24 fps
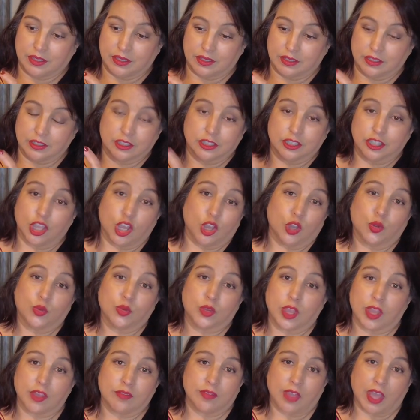load
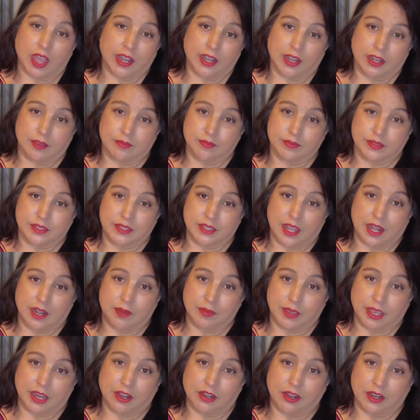of items that I'm
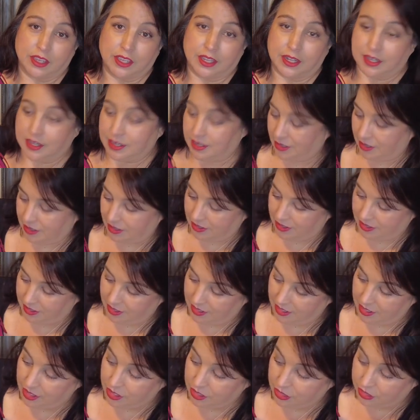carrying in here.
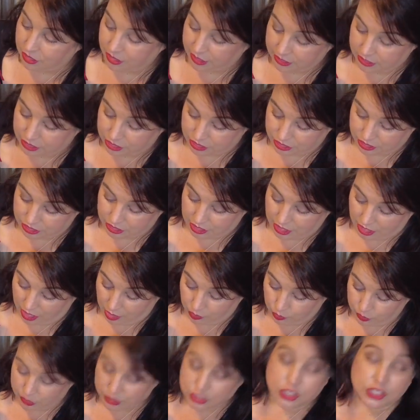So I
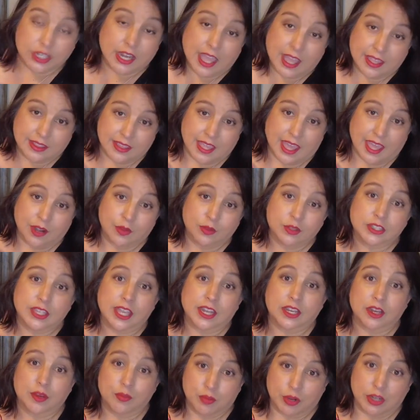wish it had that. I wish it
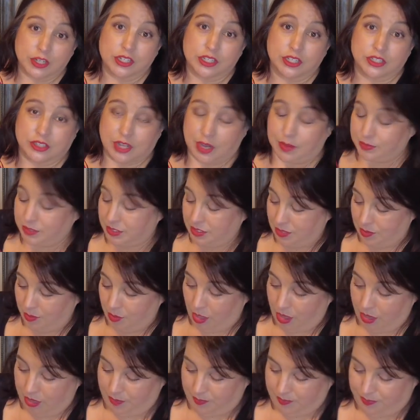had compression straps on the
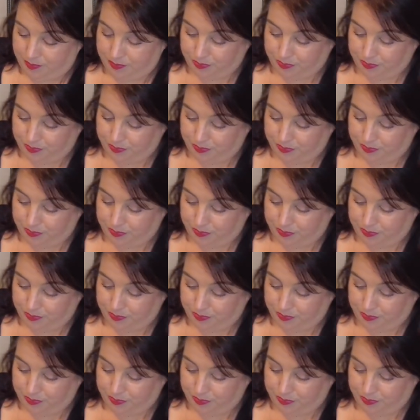bottom.